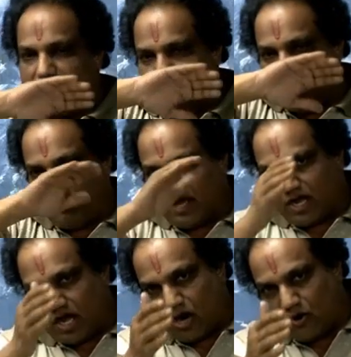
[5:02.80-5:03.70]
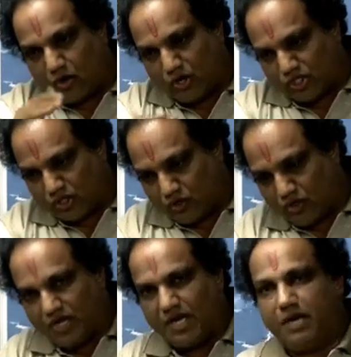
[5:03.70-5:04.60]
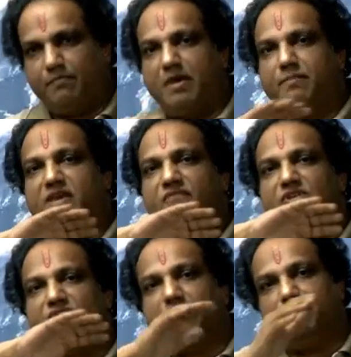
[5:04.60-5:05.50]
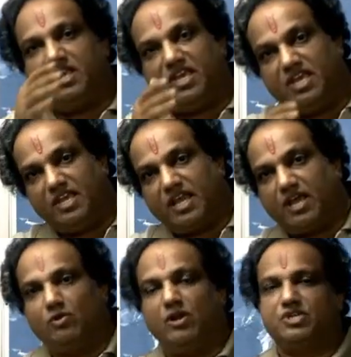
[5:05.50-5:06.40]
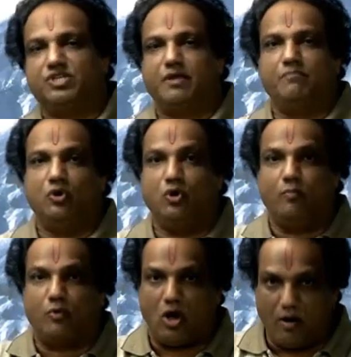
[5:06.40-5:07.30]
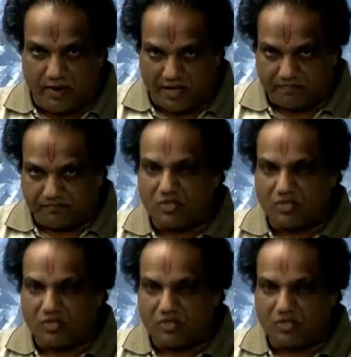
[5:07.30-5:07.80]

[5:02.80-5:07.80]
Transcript: It may be curved also, it may be having some irregular shape, no problem.